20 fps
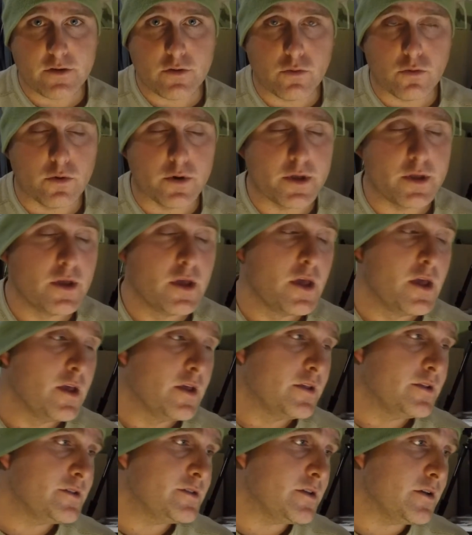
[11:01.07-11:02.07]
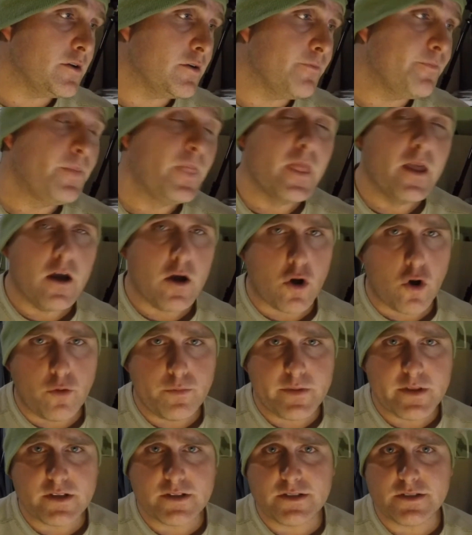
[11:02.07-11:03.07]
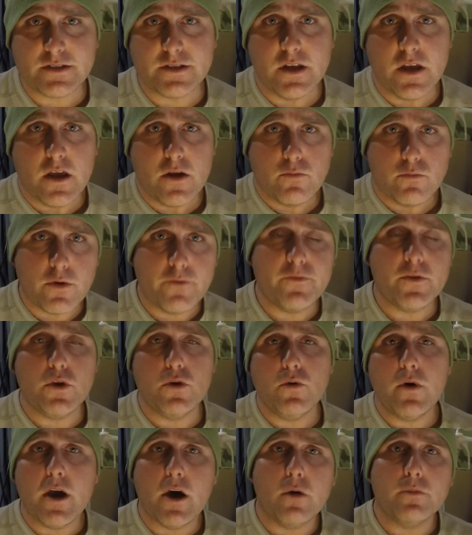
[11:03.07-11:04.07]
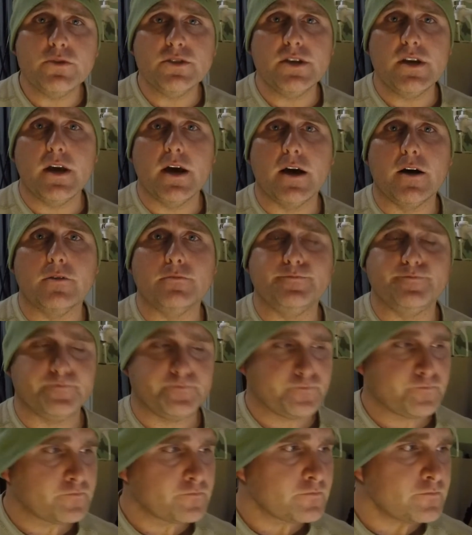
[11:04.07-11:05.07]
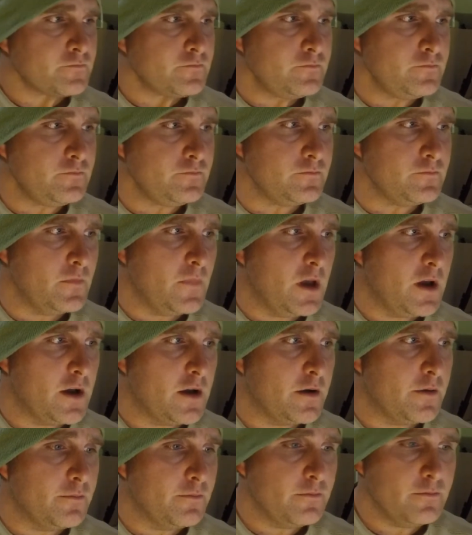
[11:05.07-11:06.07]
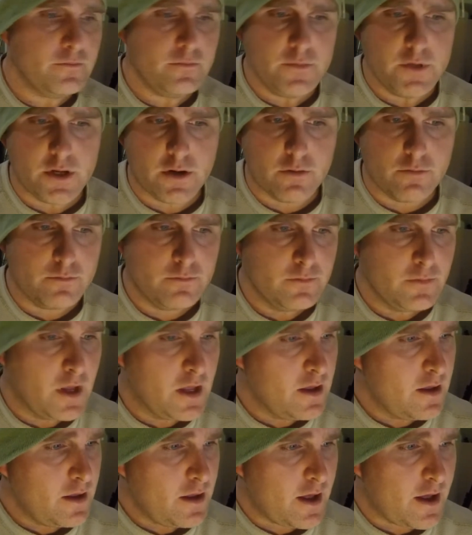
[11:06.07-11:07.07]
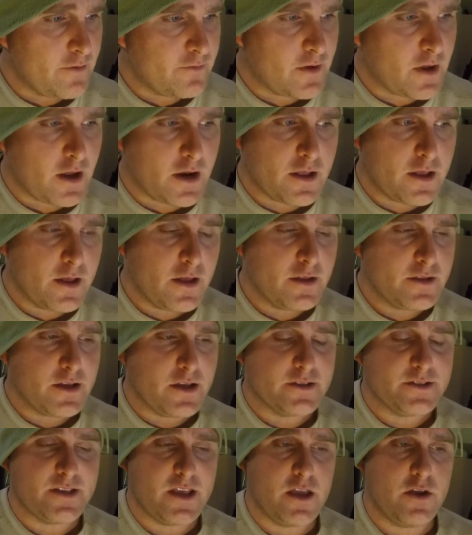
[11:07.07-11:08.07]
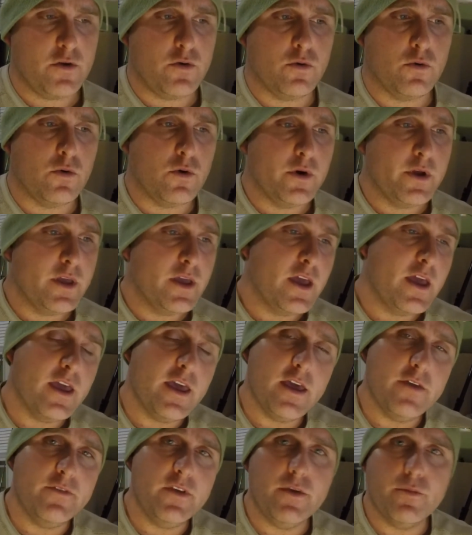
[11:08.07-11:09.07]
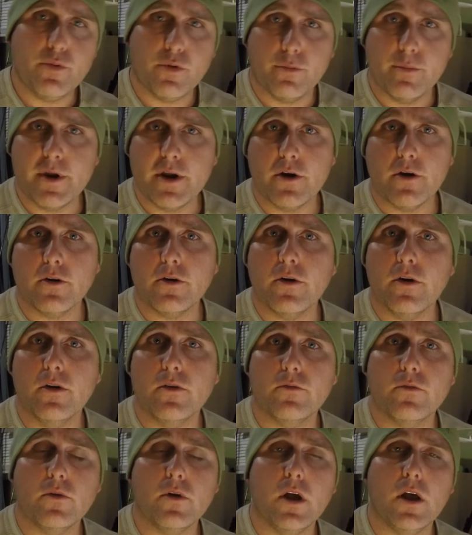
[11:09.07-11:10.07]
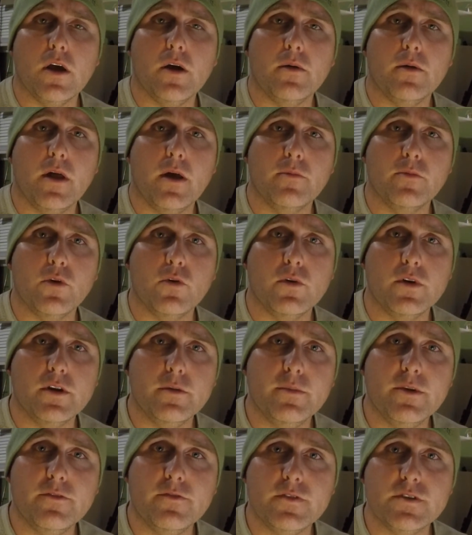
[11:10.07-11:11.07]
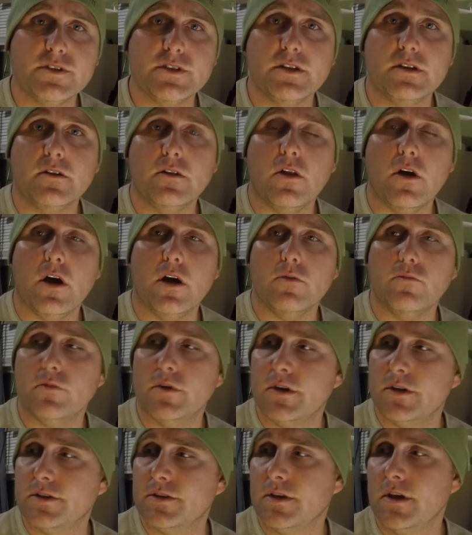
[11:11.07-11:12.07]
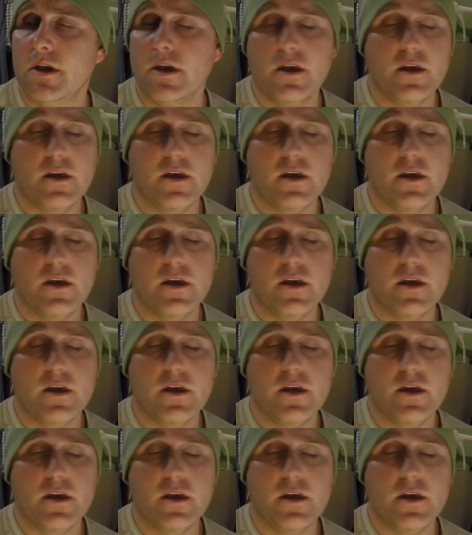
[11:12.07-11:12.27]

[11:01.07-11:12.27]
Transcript: Croix. So I hope this review helped you out. You know, I've got a St. Croix heavy Premier I'm going to be fishing a lot with.